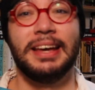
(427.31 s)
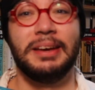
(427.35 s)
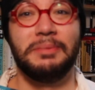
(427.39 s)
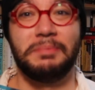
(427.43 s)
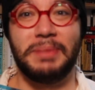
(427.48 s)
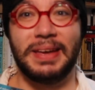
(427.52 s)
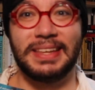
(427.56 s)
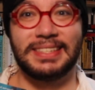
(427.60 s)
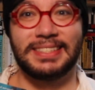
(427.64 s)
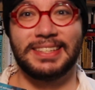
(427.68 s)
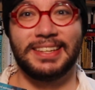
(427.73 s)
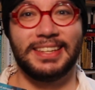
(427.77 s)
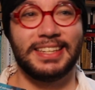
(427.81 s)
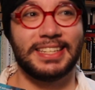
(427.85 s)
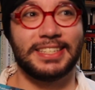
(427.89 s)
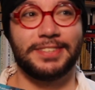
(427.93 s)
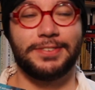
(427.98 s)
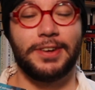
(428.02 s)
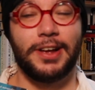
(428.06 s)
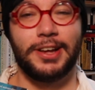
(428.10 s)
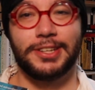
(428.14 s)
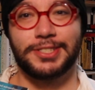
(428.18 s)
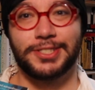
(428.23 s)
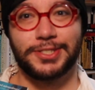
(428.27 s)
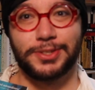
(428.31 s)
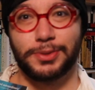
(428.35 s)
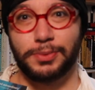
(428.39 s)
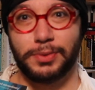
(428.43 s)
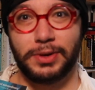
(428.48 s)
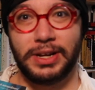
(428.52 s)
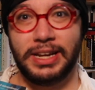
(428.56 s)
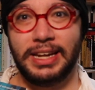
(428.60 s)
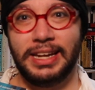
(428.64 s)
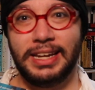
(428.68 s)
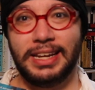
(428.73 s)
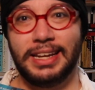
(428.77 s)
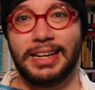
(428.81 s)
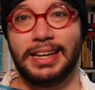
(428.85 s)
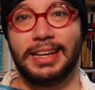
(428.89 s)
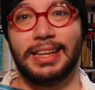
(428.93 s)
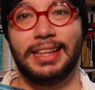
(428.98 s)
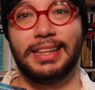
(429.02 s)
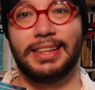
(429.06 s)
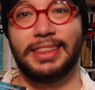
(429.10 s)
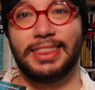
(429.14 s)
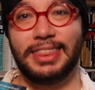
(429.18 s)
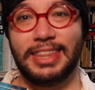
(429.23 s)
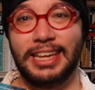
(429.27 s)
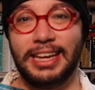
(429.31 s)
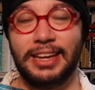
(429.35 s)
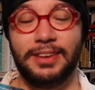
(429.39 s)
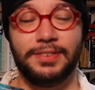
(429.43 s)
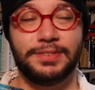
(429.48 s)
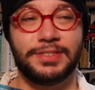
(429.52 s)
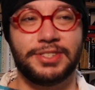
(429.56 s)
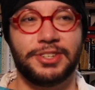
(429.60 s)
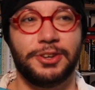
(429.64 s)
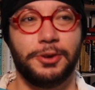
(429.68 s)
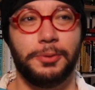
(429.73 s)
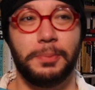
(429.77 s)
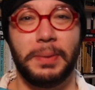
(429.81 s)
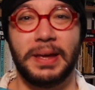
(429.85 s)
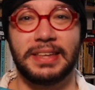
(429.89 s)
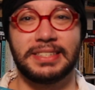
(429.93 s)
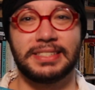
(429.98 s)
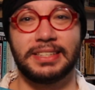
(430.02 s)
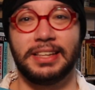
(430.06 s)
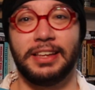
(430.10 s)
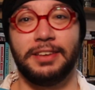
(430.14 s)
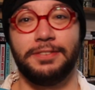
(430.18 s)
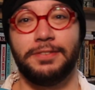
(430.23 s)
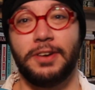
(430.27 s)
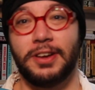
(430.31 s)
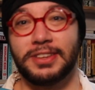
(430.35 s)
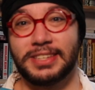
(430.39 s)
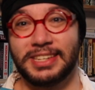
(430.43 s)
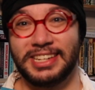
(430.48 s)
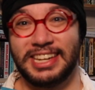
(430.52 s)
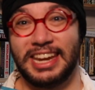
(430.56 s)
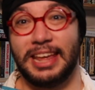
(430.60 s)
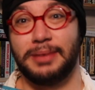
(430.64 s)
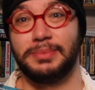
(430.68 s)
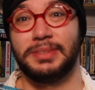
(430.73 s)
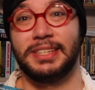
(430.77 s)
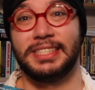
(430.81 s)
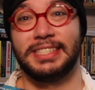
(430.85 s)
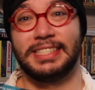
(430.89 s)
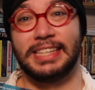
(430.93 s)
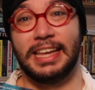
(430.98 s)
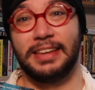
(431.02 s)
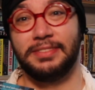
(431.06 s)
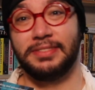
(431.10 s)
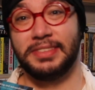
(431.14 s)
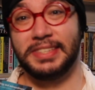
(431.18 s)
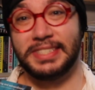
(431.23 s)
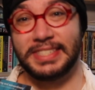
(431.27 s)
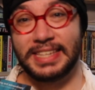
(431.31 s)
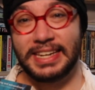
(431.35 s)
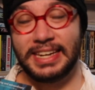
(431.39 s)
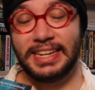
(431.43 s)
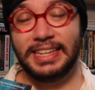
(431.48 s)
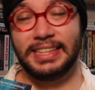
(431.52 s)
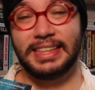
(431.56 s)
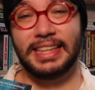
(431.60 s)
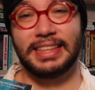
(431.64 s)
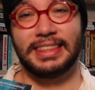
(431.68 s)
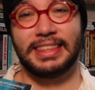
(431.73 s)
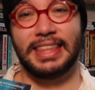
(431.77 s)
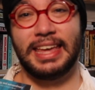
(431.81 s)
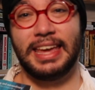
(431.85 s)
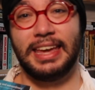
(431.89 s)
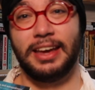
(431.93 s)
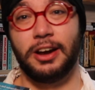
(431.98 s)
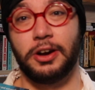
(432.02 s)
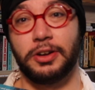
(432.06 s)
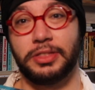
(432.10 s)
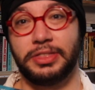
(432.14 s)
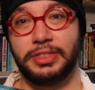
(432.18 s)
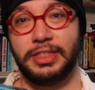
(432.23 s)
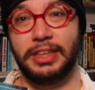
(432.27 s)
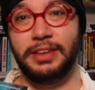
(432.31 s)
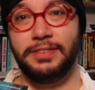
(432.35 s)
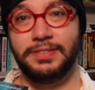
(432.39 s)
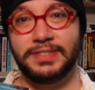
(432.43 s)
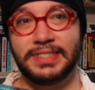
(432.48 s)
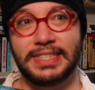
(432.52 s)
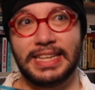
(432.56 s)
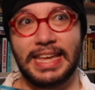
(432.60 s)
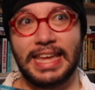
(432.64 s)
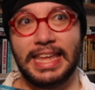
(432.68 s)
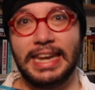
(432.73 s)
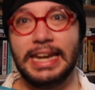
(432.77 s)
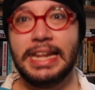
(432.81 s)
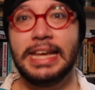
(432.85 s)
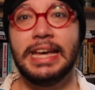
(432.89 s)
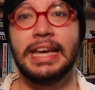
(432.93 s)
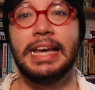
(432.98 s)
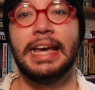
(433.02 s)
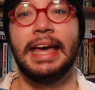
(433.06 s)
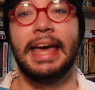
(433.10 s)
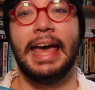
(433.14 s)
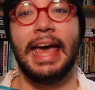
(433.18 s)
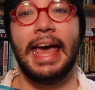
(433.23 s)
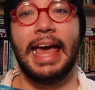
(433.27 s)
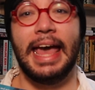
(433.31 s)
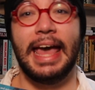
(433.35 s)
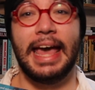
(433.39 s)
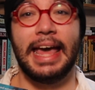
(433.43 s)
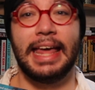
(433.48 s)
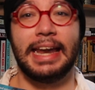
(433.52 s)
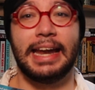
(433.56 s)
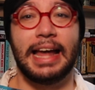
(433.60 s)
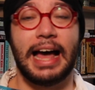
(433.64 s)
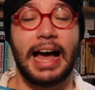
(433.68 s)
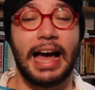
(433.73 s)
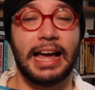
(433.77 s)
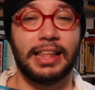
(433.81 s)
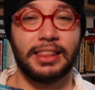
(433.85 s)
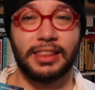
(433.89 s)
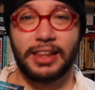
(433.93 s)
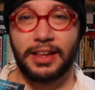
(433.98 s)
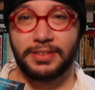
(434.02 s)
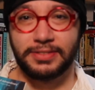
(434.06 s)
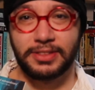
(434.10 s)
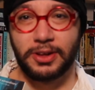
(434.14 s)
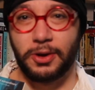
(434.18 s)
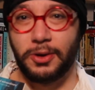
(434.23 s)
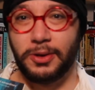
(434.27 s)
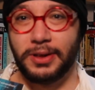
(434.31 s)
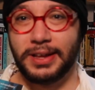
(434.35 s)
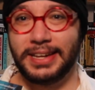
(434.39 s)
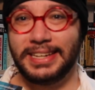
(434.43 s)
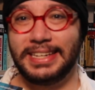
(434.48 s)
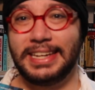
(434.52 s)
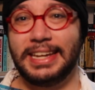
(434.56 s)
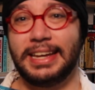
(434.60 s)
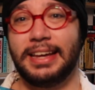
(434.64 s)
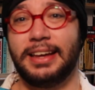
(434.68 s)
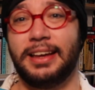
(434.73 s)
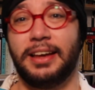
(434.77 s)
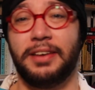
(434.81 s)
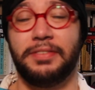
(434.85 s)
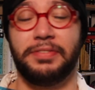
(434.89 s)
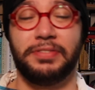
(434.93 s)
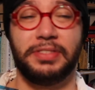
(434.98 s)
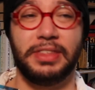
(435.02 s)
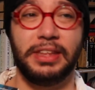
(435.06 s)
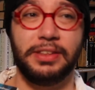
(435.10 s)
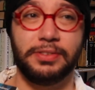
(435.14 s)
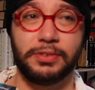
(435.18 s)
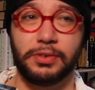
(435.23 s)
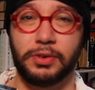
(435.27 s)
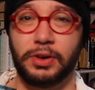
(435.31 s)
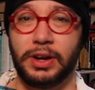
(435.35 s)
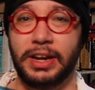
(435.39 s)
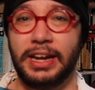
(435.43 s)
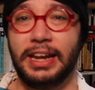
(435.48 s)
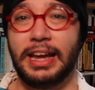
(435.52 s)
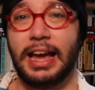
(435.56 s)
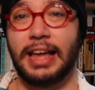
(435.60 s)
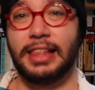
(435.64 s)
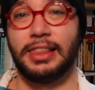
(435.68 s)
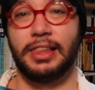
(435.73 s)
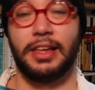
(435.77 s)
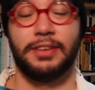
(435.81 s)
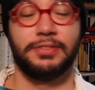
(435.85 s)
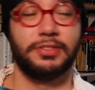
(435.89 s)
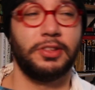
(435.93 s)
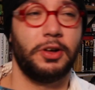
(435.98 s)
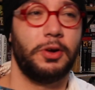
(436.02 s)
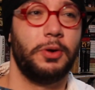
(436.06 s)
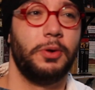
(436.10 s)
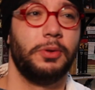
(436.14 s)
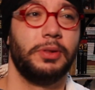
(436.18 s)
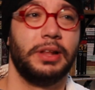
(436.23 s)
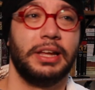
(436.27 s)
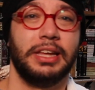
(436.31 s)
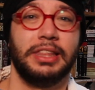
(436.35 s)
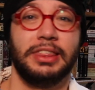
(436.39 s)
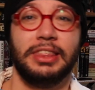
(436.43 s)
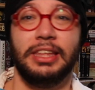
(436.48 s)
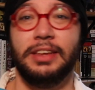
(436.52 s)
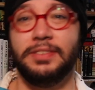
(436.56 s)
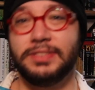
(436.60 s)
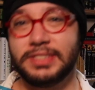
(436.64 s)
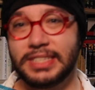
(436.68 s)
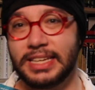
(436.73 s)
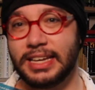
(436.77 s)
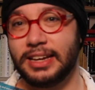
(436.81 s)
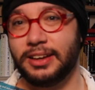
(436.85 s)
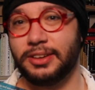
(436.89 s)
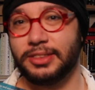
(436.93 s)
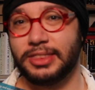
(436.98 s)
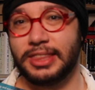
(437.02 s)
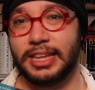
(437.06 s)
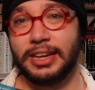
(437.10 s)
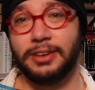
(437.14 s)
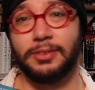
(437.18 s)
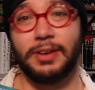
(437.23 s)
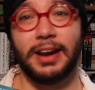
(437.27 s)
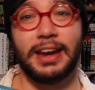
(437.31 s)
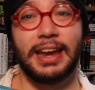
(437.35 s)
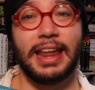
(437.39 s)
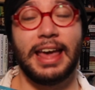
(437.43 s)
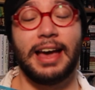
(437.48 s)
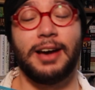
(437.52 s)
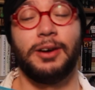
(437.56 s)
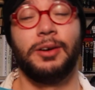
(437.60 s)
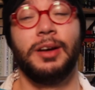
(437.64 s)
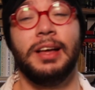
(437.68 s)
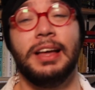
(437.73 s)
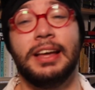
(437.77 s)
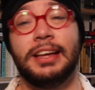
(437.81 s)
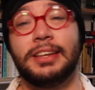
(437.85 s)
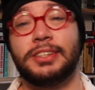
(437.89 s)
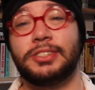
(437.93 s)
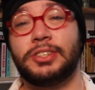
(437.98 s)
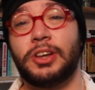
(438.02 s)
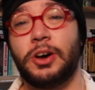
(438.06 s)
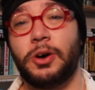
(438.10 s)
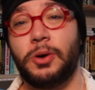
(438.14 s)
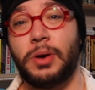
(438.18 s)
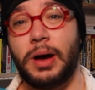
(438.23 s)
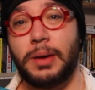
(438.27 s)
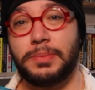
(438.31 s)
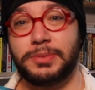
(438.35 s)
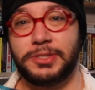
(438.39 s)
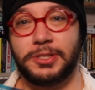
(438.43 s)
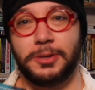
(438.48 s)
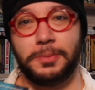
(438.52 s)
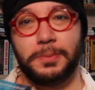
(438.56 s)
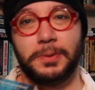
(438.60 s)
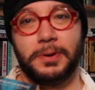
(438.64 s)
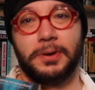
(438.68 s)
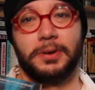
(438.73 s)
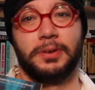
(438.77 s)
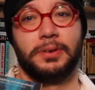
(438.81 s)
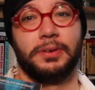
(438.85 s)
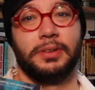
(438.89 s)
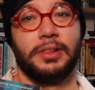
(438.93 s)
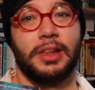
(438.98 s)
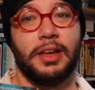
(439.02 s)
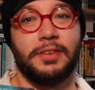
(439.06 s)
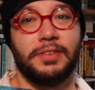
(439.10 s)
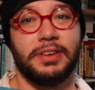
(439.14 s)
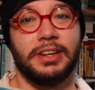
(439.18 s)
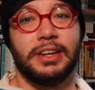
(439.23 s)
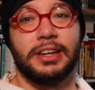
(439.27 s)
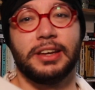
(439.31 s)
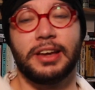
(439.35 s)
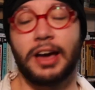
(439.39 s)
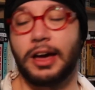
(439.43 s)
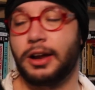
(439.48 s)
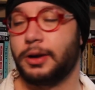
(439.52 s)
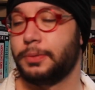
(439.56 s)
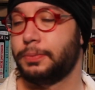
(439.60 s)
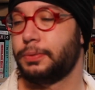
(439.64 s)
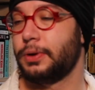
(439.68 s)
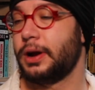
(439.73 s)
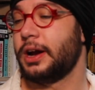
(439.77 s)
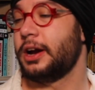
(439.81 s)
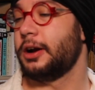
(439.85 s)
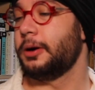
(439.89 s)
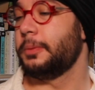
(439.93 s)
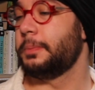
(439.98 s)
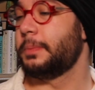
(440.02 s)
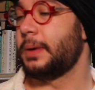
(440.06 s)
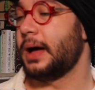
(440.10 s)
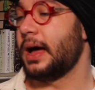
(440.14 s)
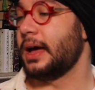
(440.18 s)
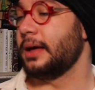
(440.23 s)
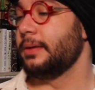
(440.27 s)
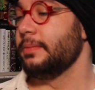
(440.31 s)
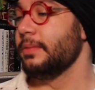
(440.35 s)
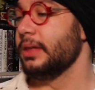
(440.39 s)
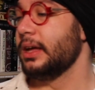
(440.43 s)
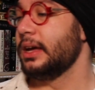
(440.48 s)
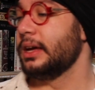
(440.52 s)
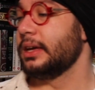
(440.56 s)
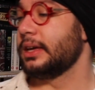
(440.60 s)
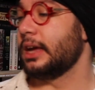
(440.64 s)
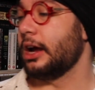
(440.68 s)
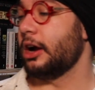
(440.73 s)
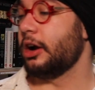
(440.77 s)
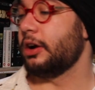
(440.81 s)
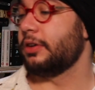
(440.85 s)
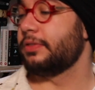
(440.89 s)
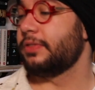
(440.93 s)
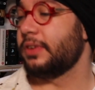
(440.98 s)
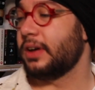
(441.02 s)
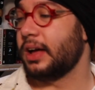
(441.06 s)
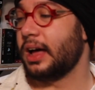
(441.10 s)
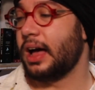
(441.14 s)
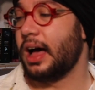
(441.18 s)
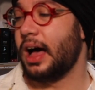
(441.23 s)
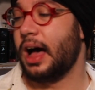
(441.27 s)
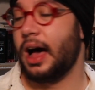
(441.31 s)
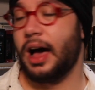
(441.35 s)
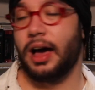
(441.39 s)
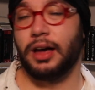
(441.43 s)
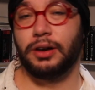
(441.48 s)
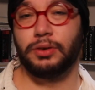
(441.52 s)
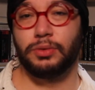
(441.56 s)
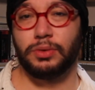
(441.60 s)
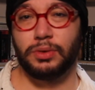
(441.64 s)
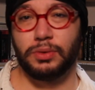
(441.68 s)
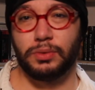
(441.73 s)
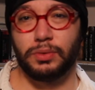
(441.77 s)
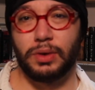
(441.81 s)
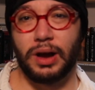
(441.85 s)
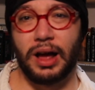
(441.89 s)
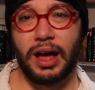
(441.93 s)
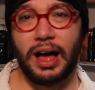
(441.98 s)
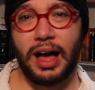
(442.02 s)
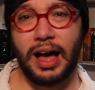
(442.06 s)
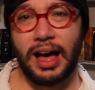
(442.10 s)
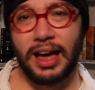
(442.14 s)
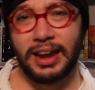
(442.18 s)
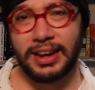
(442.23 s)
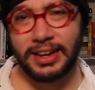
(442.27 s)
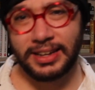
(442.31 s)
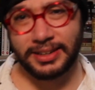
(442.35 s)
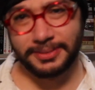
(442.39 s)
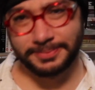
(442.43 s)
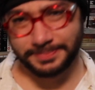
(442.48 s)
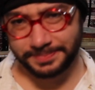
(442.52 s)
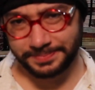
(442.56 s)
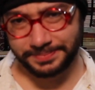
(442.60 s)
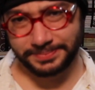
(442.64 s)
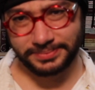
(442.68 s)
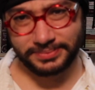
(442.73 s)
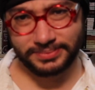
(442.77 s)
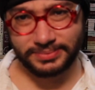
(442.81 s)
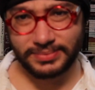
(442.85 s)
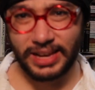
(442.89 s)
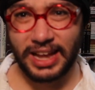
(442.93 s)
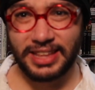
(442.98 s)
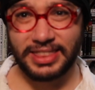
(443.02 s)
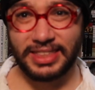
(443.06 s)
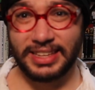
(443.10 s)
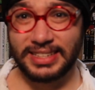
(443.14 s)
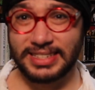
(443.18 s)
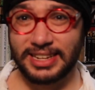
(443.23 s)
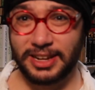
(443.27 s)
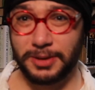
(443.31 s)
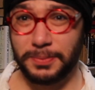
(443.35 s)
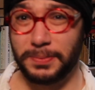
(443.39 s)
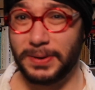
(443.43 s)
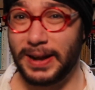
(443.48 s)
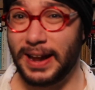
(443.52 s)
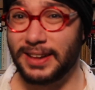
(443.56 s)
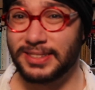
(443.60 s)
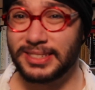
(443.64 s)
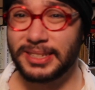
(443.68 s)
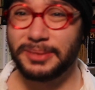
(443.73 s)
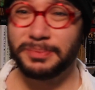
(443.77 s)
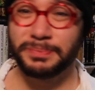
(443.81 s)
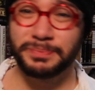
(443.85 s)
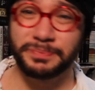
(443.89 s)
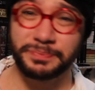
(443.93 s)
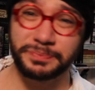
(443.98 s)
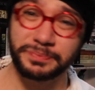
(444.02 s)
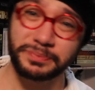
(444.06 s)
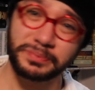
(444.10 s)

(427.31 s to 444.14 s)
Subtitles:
Basically this follows three thieves who basically falls on them to save the city that they are thieves in, and I love the whole idea of thievery. I love the whole like Thieves Guild thing right now, so I'm super loving The Gutter Prayer by Gareth Hanrahan, I think is how you pronounce it.